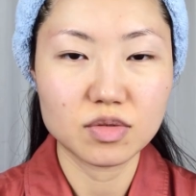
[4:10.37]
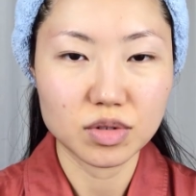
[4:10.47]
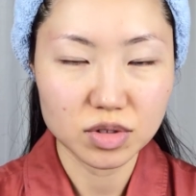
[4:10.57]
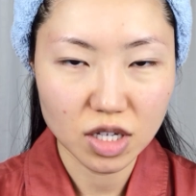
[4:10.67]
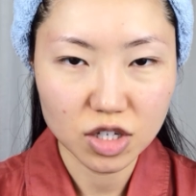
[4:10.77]

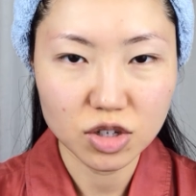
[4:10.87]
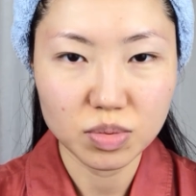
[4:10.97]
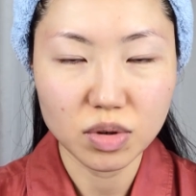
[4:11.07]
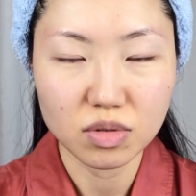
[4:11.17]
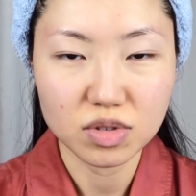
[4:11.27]
rosacea
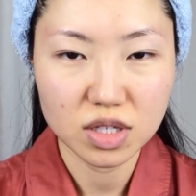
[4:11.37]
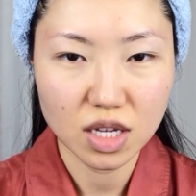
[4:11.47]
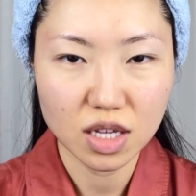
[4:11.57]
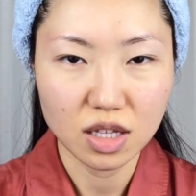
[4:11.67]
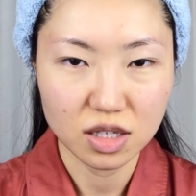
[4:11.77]
prone
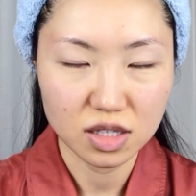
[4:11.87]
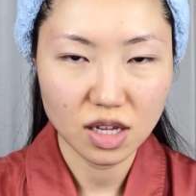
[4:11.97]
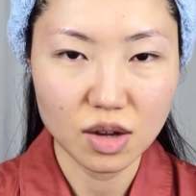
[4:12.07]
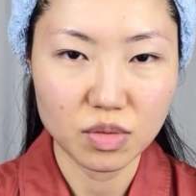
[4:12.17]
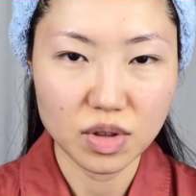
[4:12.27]
skin, is
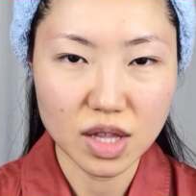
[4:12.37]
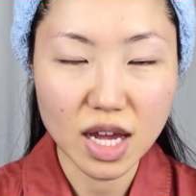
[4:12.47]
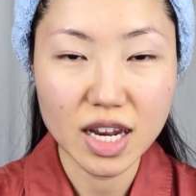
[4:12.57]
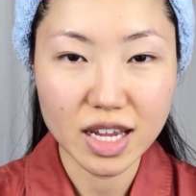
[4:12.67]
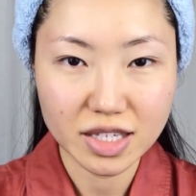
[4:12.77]
that with
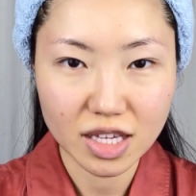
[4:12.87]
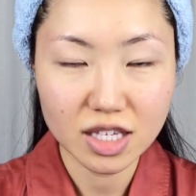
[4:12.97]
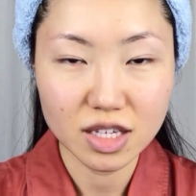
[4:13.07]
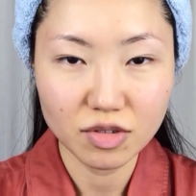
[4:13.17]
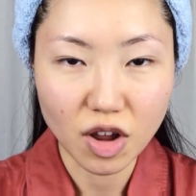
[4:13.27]
that
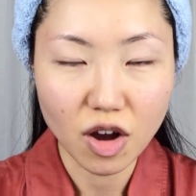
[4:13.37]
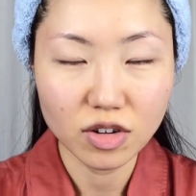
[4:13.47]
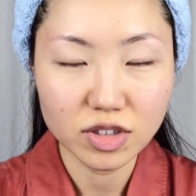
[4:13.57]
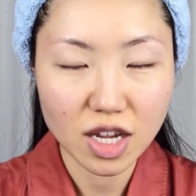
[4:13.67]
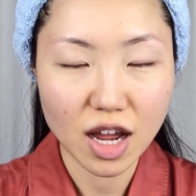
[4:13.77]
excessive
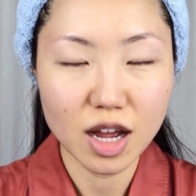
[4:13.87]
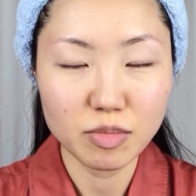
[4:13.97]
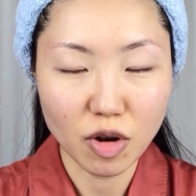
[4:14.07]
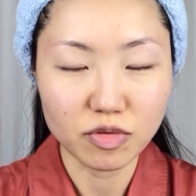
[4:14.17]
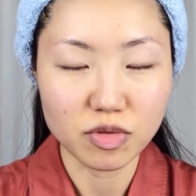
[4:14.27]
long
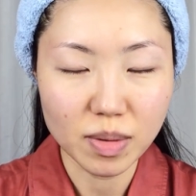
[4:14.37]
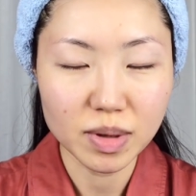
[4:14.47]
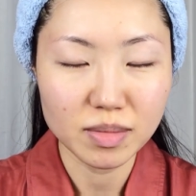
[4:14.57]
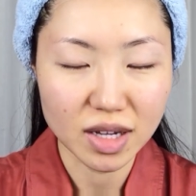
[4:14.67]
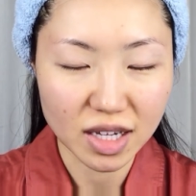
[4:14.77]
time of
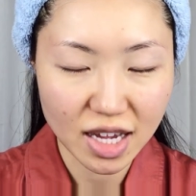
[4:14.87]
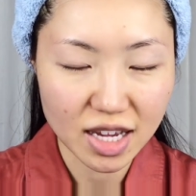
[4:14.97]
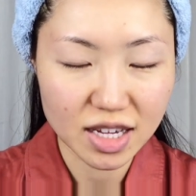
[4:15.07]
rubbing my,